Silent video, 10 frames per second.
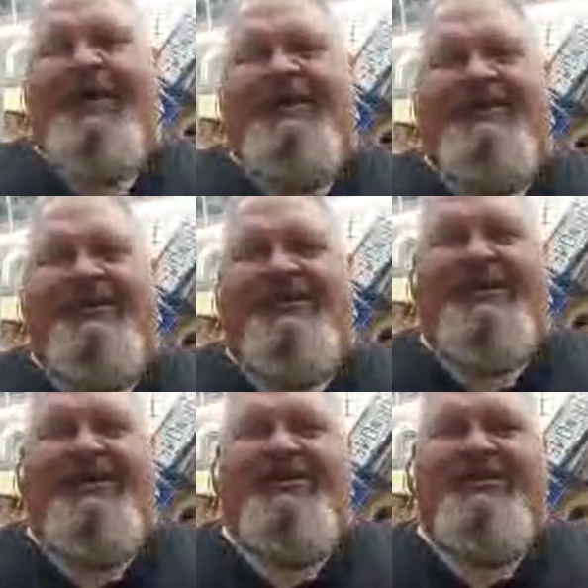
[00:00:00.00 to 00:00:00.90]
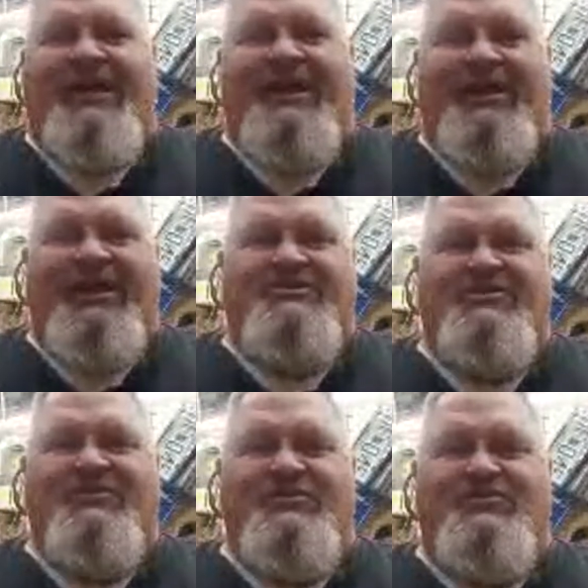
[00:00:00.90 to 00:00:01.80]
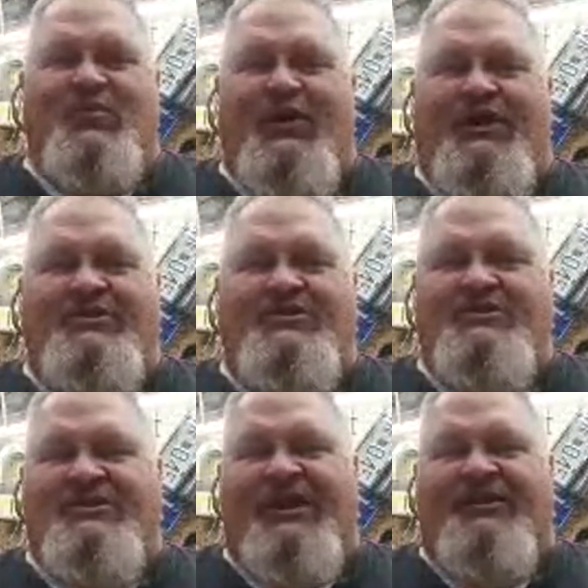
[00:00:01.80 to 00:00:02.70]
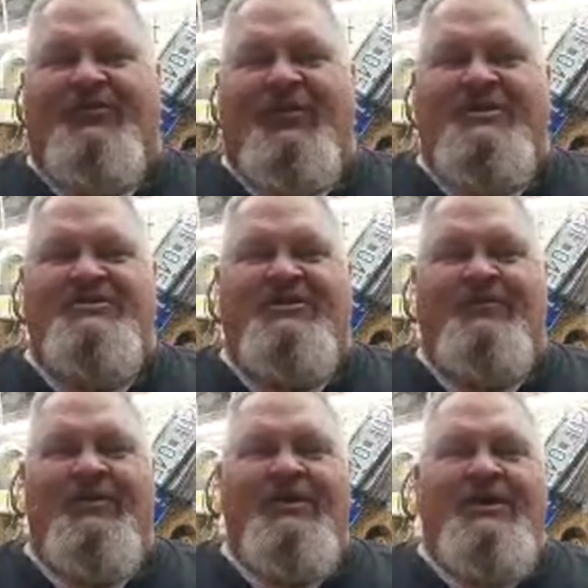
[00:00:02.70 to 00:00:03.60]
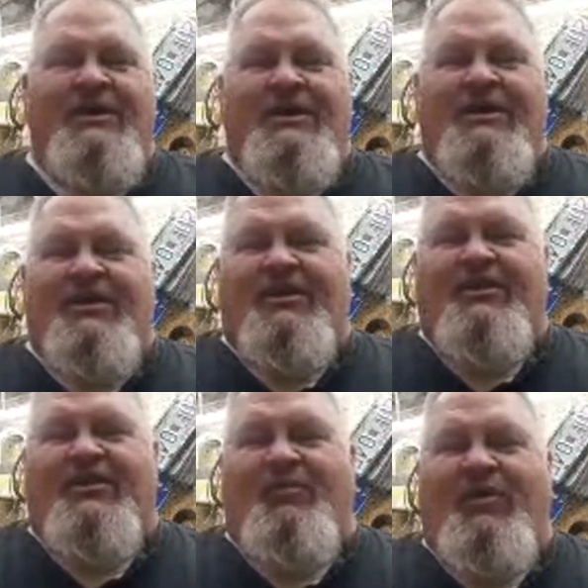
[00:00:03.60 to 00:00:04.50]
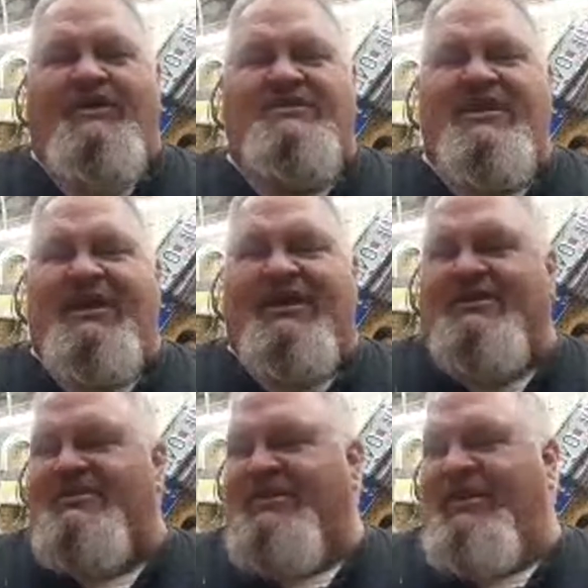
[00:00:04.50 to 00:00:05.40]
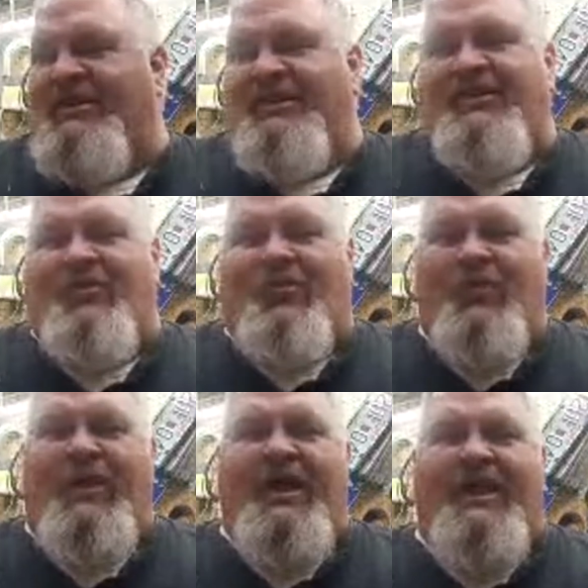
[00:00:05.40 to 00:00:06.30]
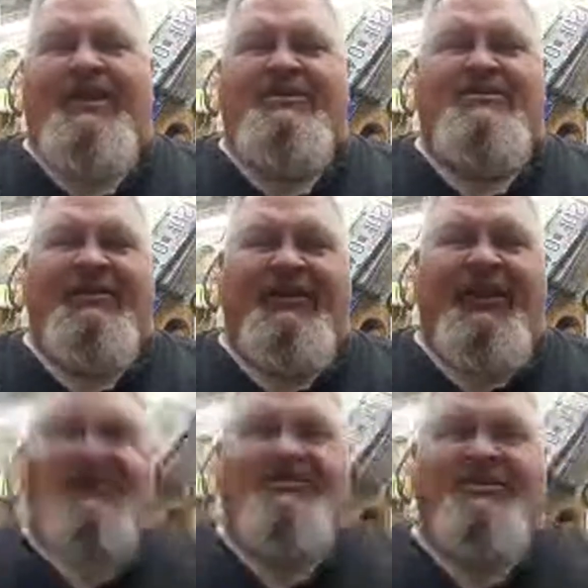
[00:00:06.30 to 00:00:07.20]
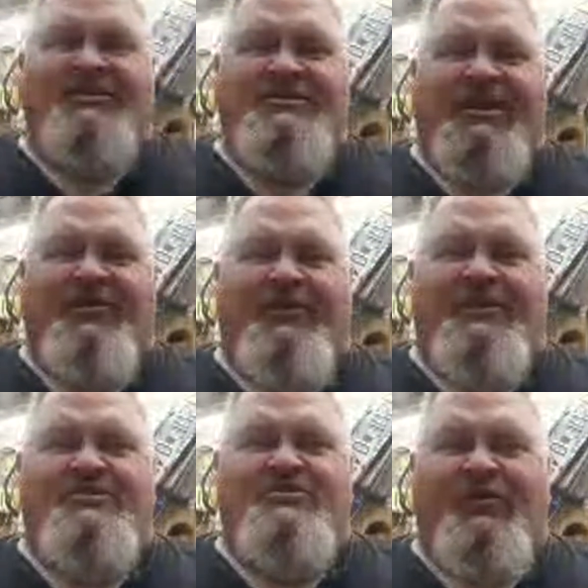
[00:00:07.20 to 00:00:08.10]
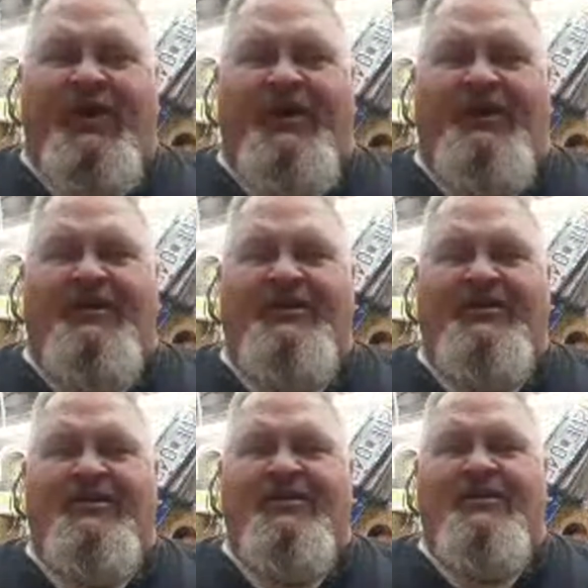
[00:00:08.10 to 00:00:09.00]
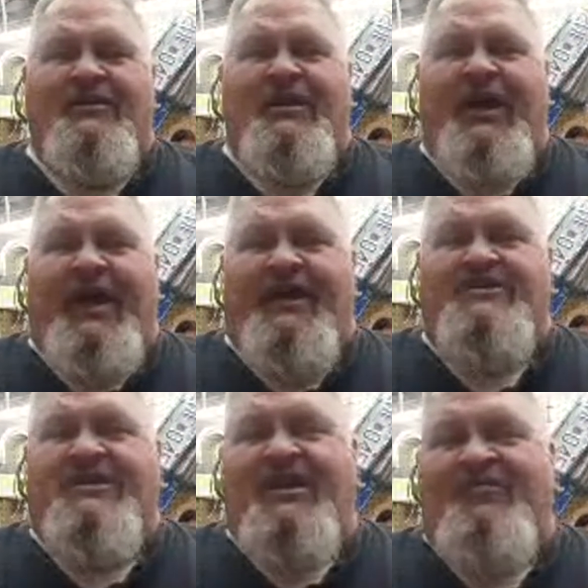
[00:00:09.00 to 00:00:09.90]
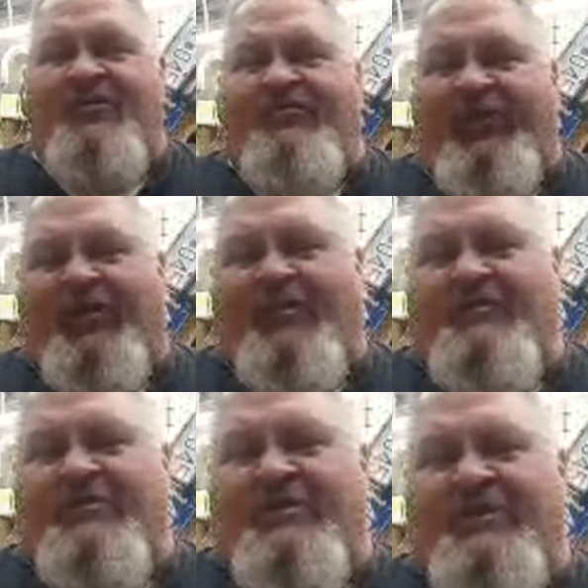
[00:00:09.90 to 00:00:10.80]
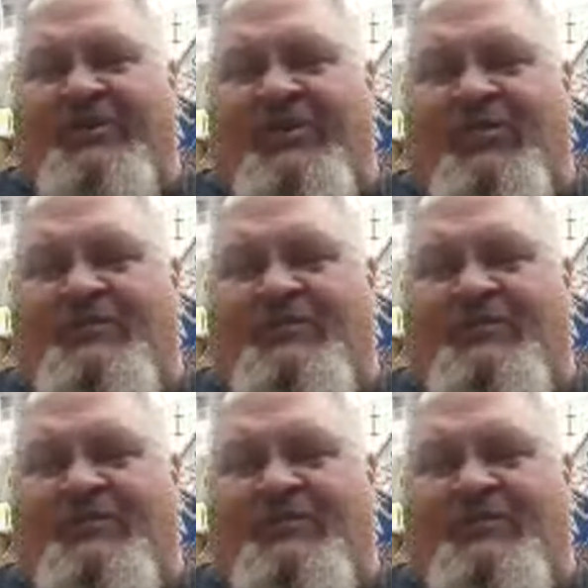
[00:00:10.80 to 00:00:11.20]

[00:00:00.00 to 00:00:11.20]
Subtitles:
it that election was rigged, just like the rest of them. The biggest thing is we got to get the election integrity straight, and it's got to be followed, to